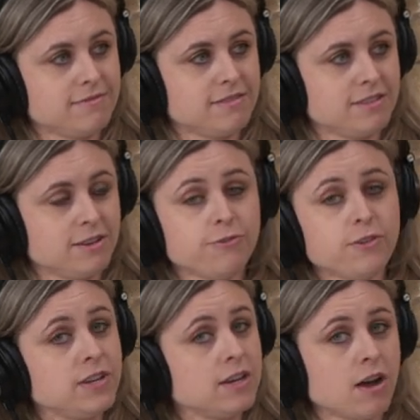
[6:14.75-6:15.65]
They're no,
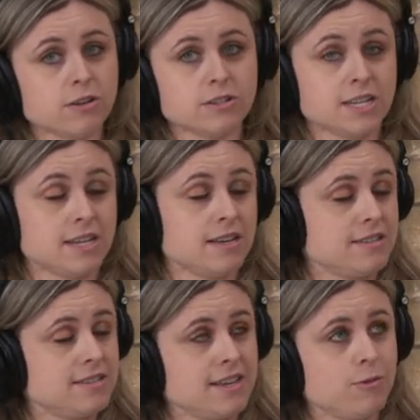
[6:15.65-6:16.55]
fifty dollar really.
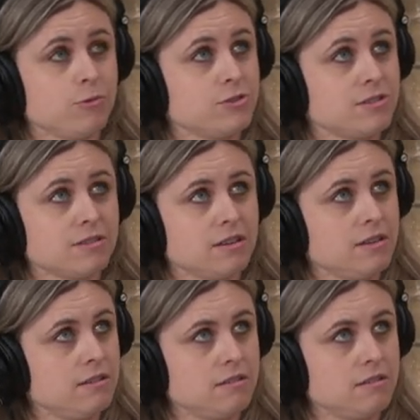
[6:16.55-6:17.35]
tickets. They will just like,